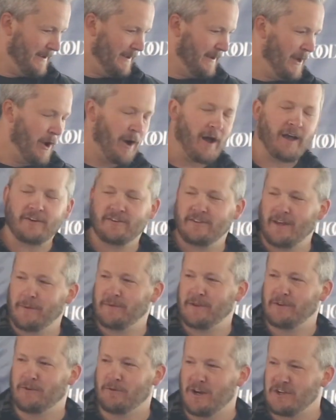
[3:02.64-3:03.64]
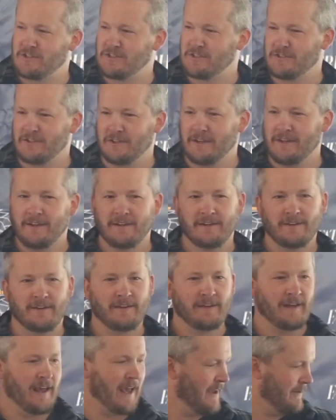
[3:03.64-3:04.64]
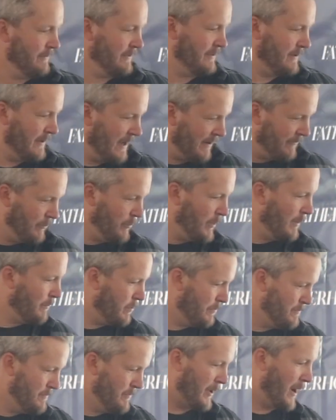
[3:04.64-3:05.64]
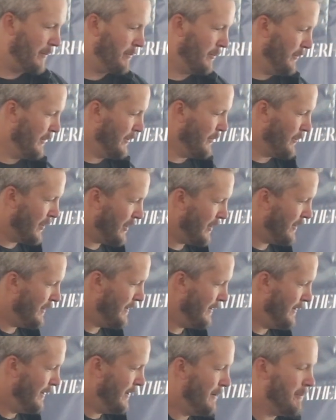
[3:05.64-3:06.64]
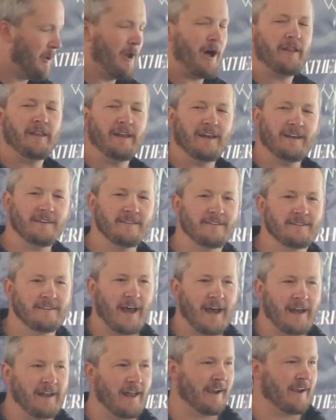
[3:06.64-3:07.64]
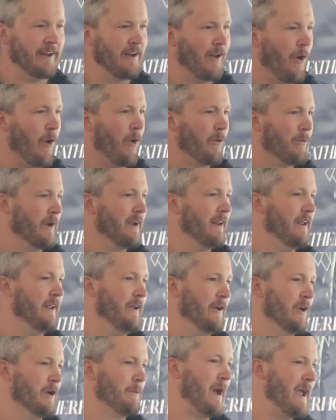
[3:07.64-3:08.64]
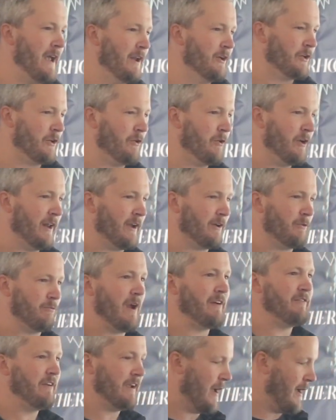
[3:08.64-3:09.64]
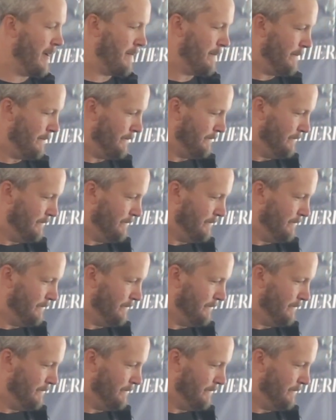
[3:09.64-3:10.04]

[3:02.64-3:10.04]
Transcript: You know, I accepted graciously, as everyone probably would. But on the inside, I could already hear my inner critic revving up.